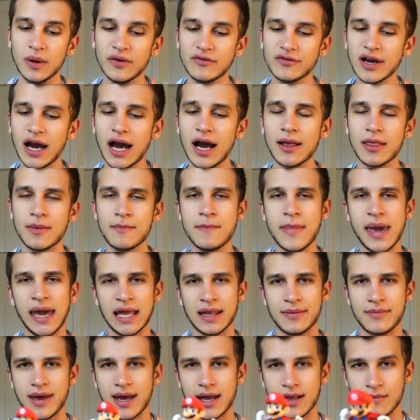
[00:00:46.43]
We've got
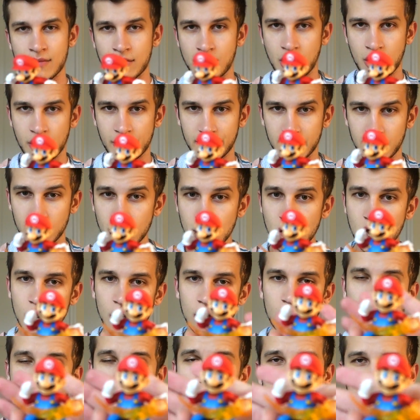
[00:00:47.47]
Main Man Mario,
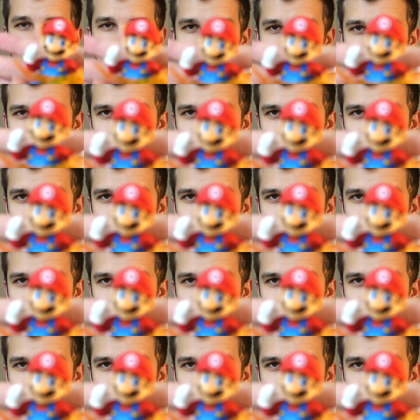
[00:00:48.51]
who I think